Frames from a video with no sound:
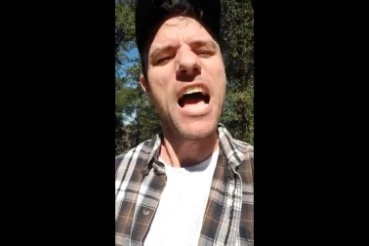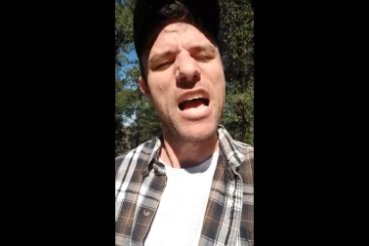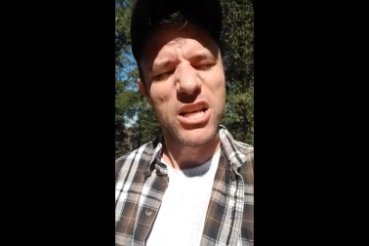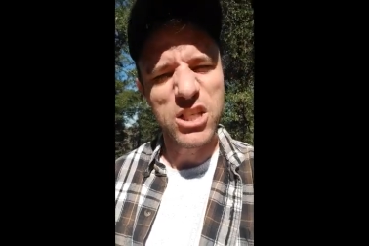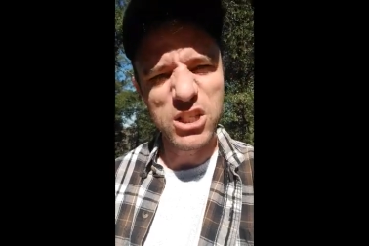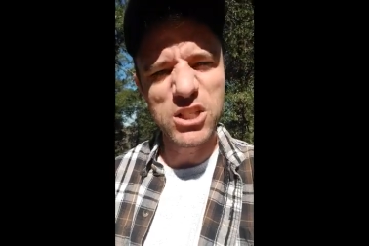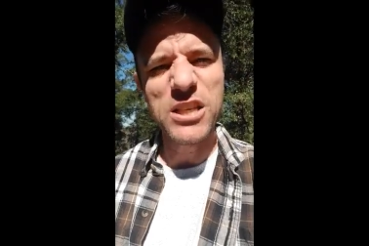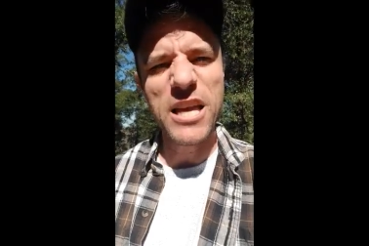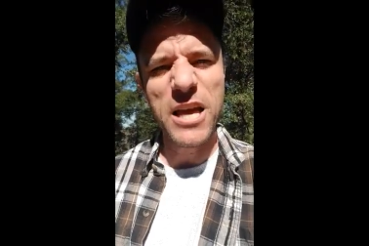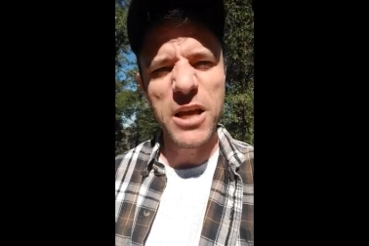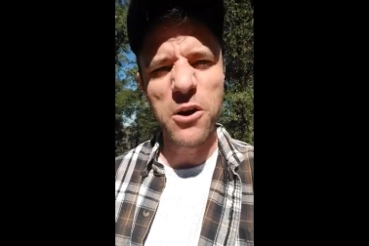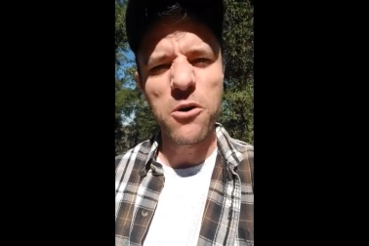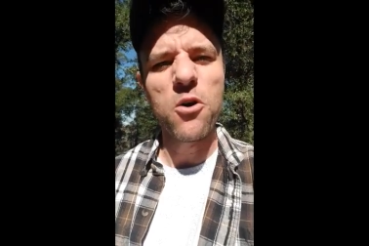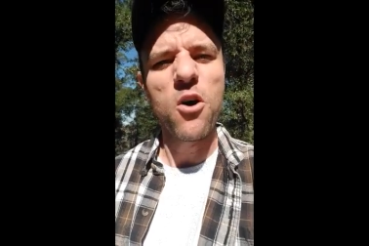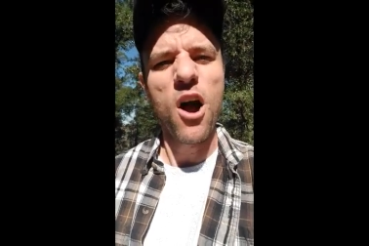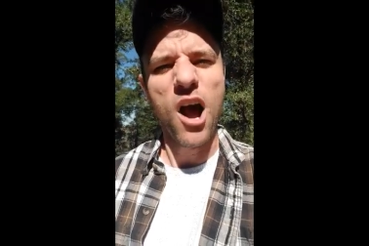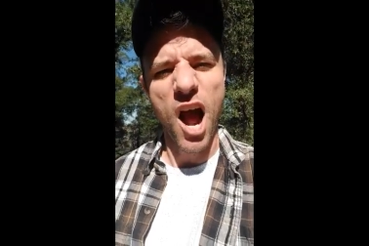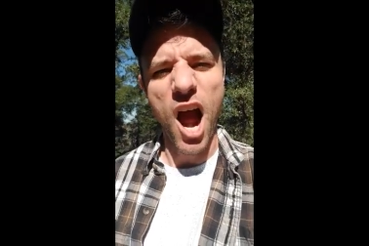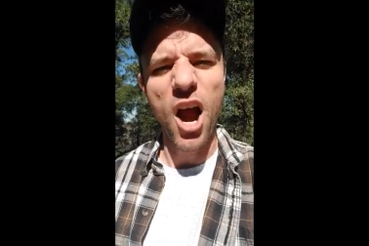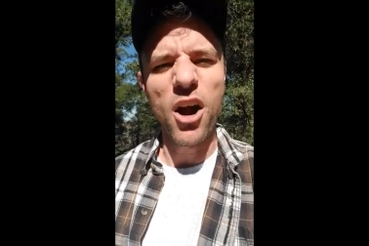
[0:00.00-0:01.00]
settle
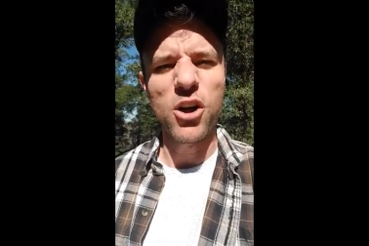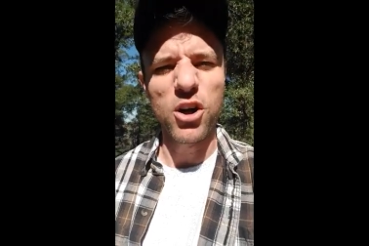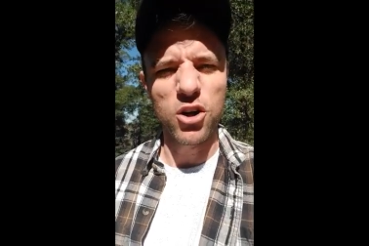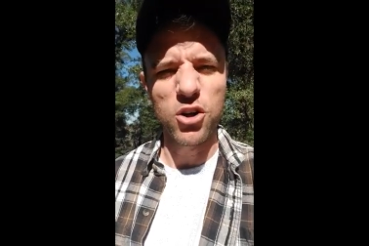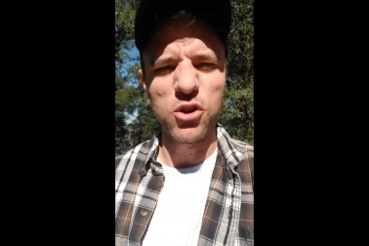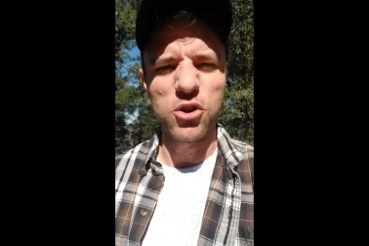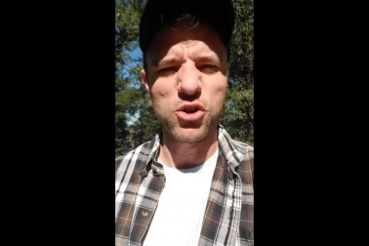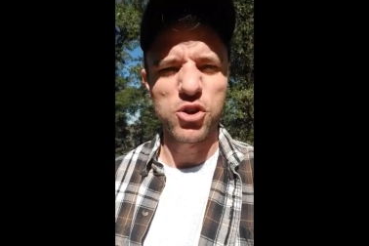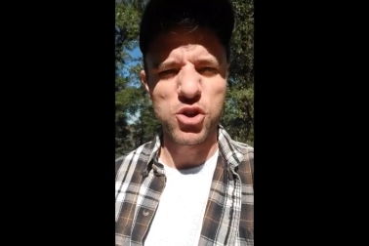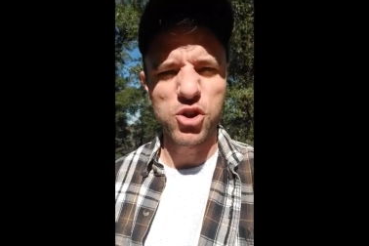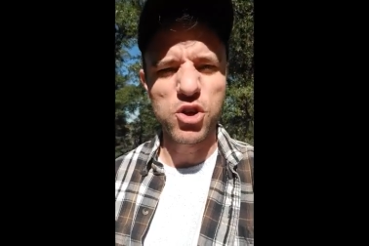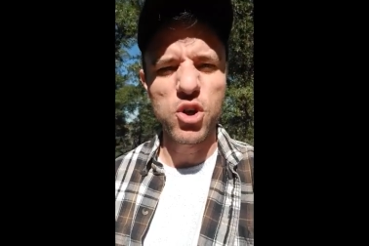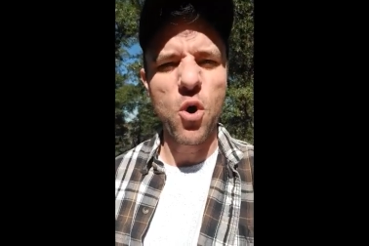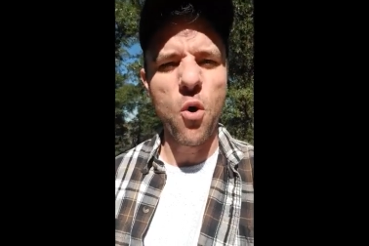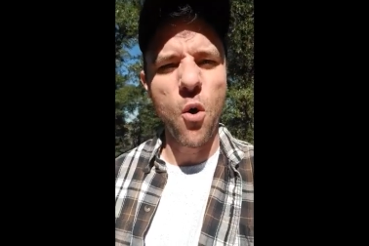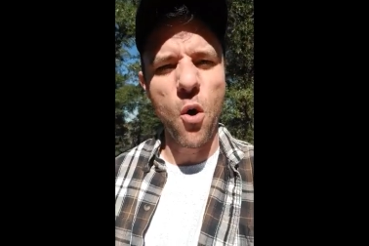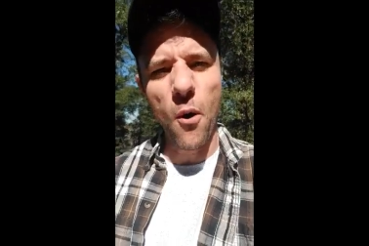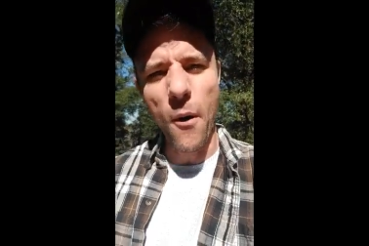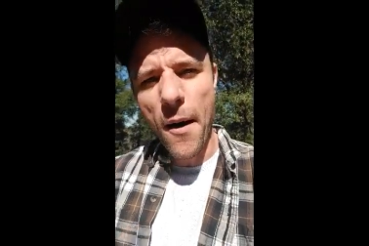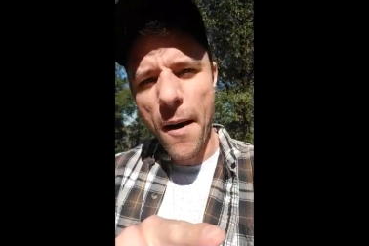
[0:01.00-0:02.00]
our little
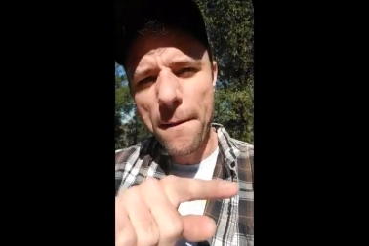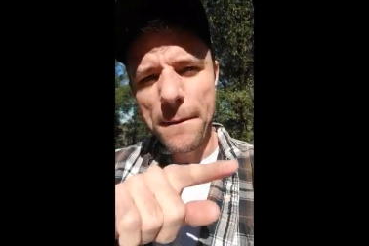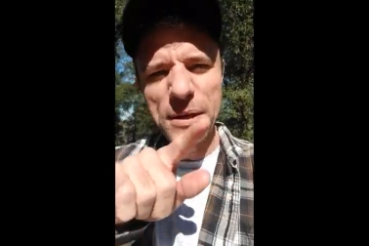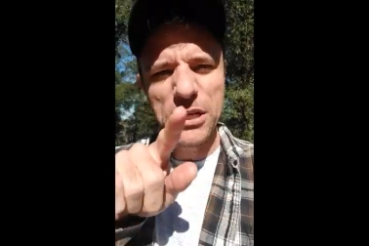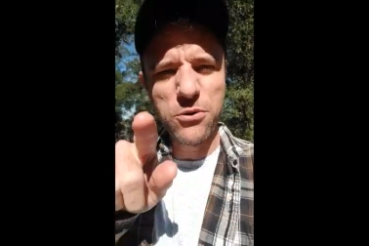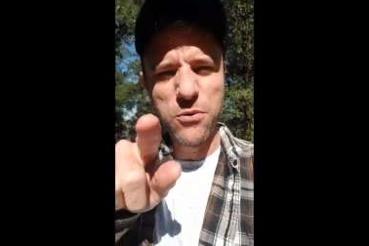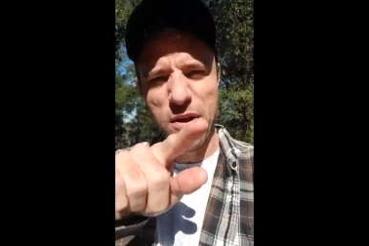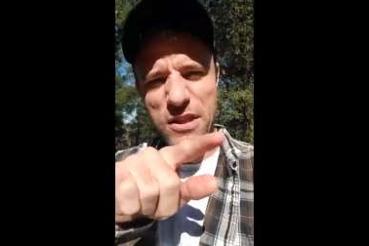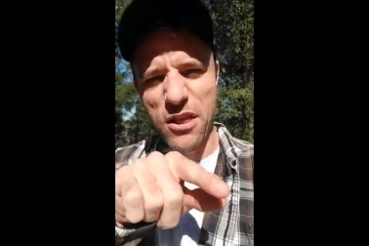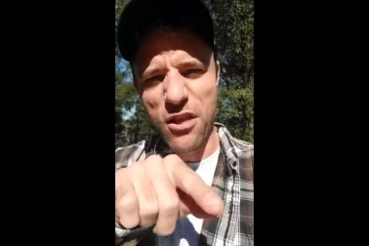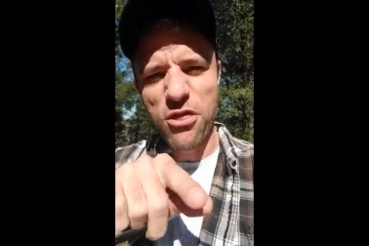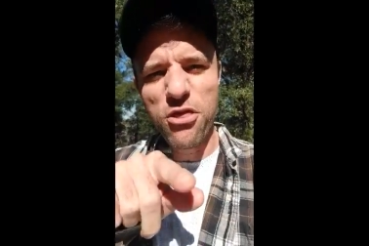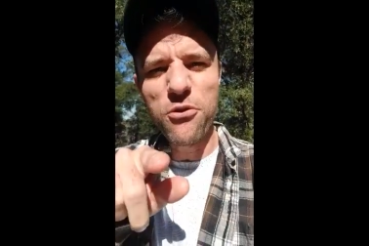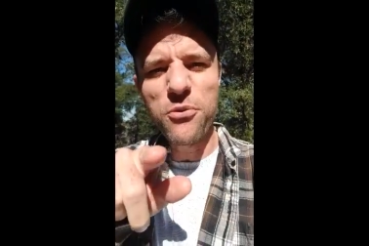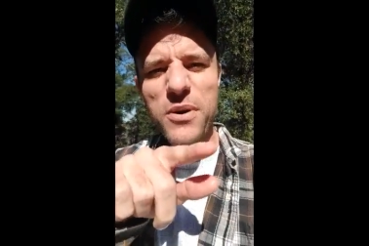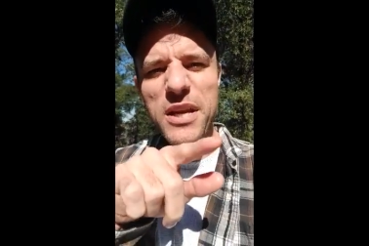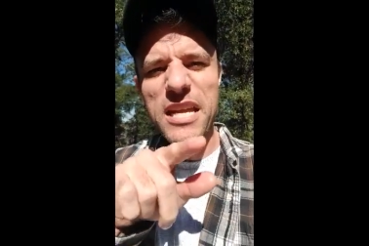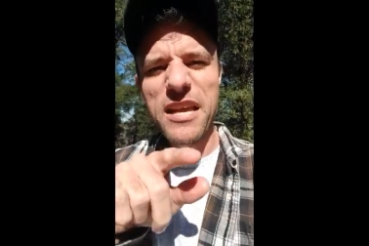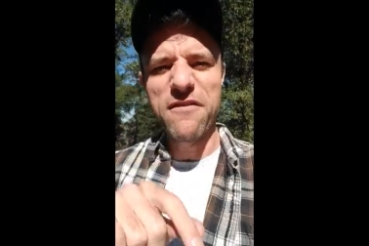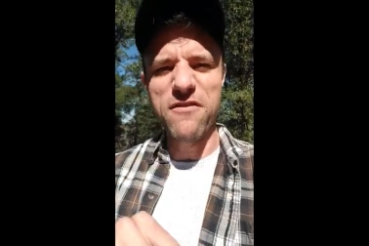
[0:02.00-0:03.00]
score between the
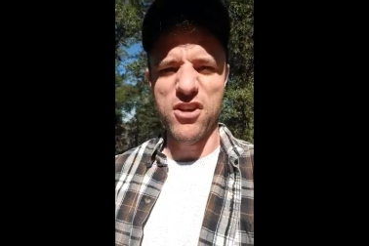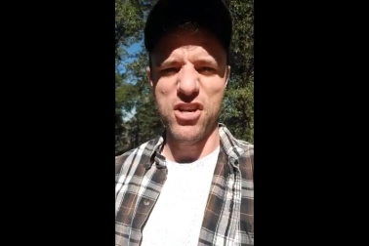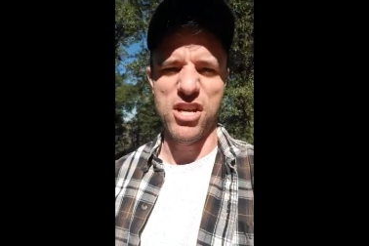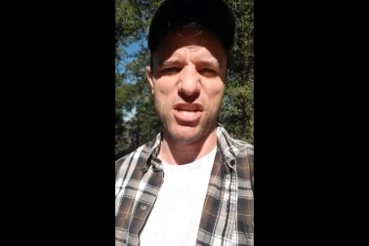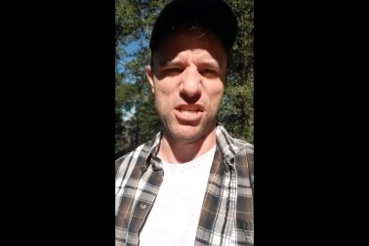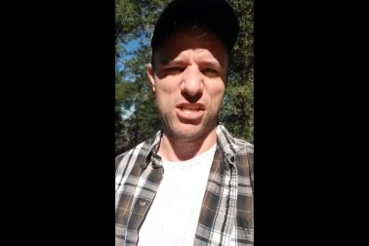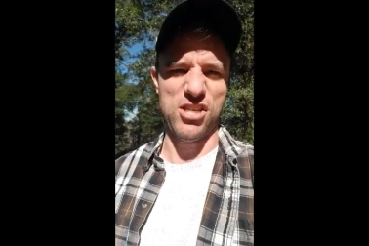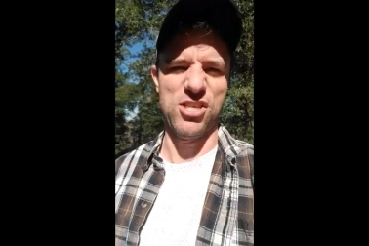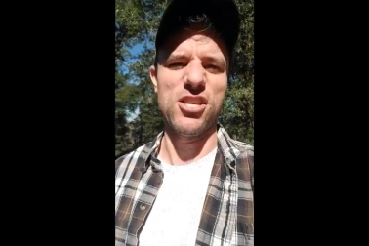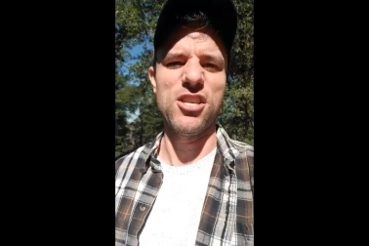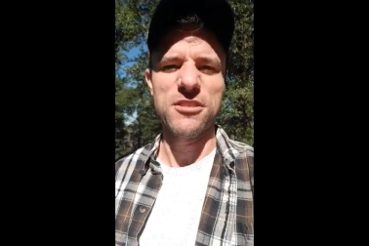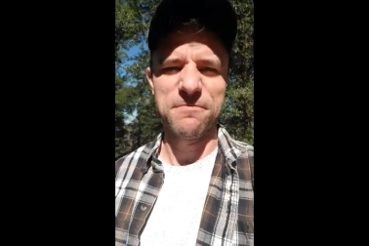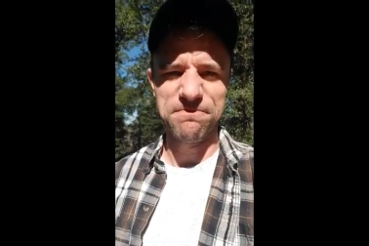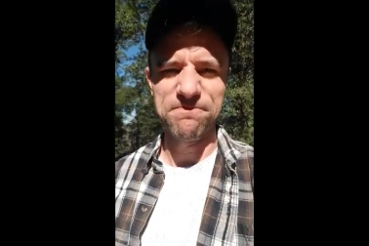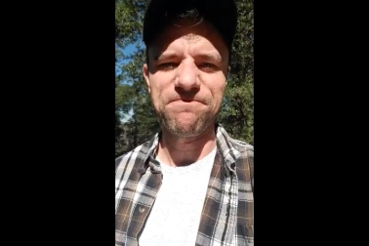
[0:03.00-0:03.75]
three of us.